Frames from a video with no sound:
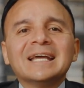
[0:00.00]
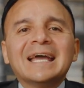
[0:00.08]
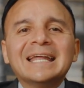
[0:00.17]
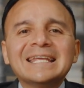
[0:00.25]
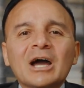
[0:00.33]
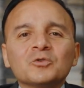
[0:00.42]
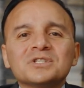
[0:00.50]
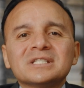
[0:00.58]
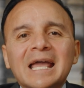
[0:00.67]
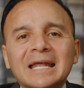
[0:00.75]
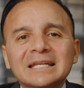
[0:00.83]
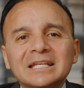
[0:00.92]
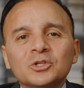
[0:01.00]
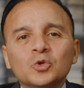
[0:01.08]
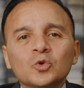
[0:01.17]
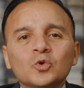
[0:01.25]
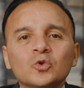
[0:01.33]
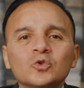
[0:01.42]
any outstanding
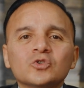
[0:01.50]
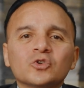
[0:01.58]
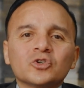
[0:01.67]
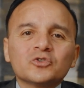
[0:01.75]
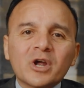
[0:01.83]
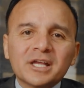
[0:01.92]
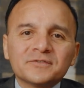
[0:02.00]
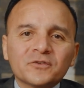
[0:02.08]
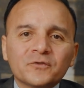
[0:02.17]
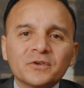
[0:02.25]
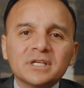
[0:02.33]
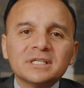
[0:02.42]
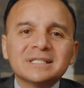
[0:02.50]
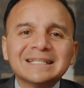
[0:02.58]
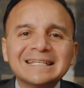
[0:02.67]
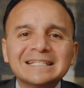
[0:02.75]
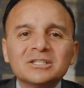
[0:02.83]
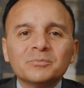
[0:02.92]
dues or transfer fees
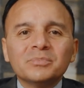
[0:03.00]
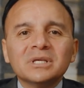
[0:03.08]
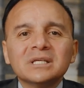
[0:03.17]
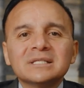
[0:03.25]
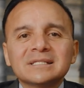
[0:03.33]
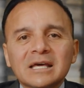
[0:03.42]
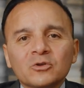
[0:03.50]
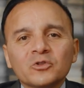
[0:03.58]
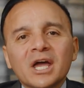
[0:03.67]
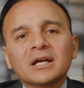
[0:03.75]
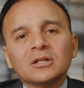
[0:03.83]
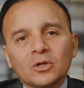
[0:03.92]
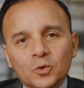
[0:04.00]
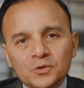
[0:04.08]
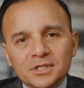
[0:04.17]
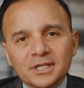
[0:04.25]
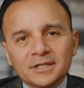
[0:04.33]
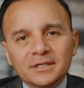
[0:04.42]
need to be settled at
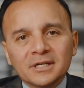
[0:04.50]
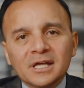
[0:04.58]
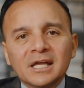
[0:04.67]
closing.